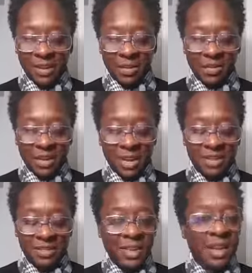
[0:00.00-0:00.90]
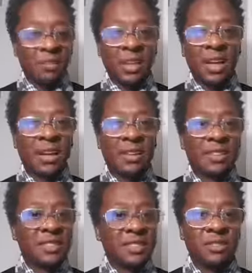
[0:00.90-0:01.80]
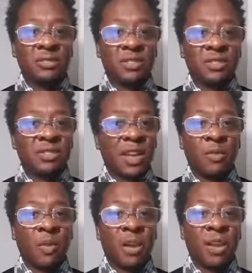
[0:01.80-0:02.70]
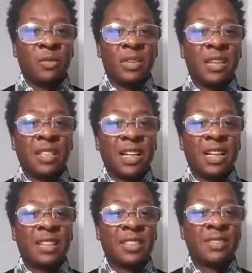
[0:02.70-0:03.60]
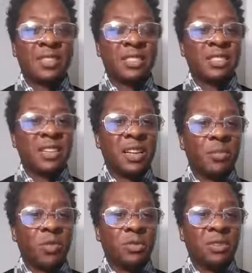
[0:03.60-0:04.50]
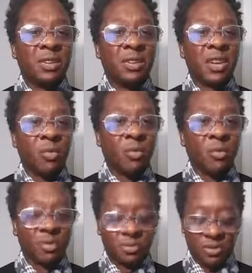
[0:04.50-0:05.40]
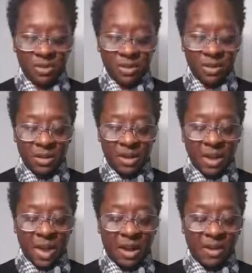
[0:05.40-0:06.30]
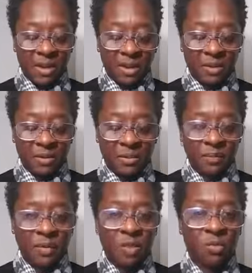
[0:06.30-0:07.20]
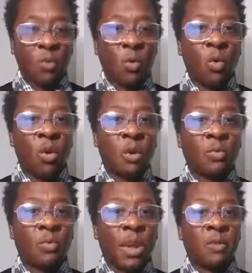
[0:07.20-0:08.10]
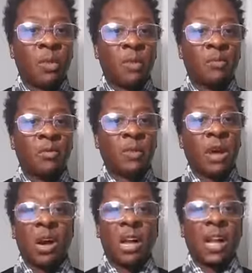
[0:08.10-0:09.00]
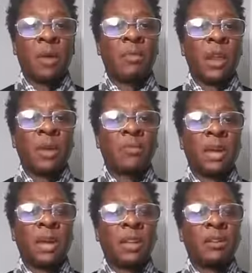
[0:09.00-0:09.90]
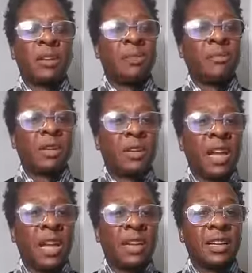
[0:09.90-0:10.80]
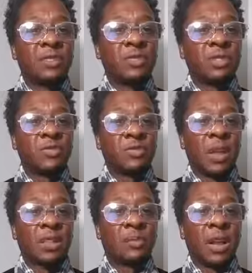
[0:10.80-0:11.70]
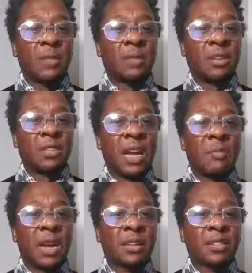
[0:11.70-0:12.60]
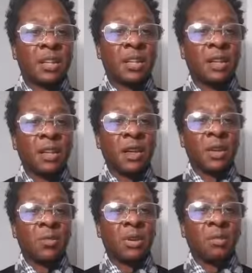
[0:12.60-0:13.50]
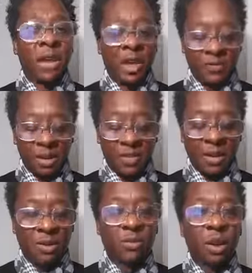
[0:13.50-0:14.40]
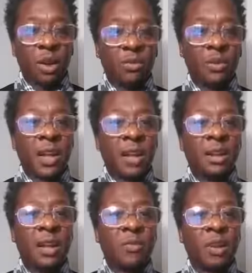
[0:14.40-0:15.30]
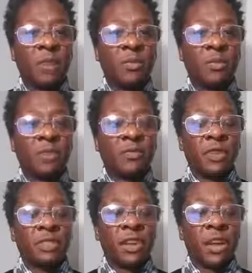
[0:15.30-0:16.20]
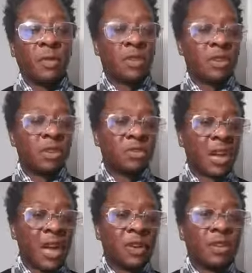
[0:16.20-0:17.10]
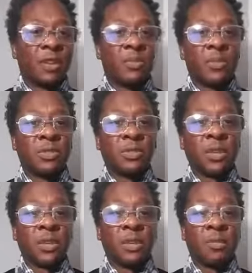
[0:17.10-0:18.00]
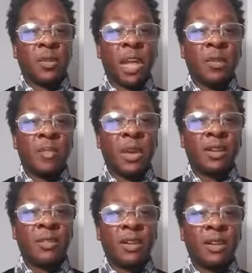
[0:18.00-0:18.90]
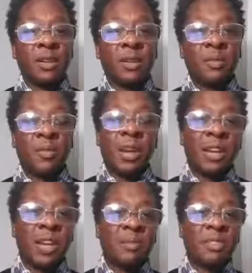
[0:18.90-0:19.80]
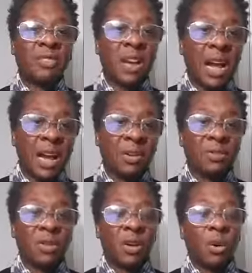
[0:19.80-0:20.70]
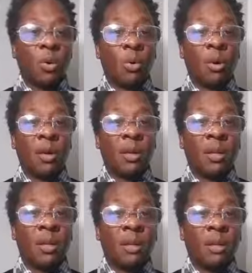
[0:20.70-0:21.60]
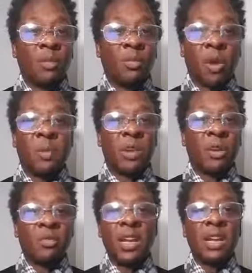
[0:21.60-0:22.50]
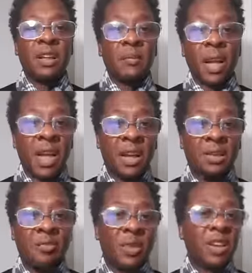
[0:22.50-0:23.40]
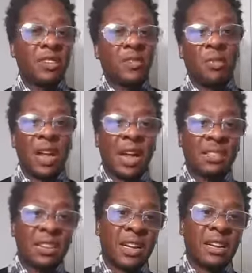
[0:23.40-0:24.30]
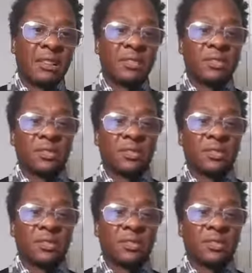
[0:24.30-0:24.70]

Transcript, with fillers: But yeah, it's the same thing. They still treat it the same way. I mean, and then this liberal, the liberals out here reward black women for dogging out black men and humiliating and disrespecting black men. Time magazine put a black female on, on the goddamn cover with a fist in the air with a little child there representing the black male, making him the child. Or women don't need a man. We can do it ourselves.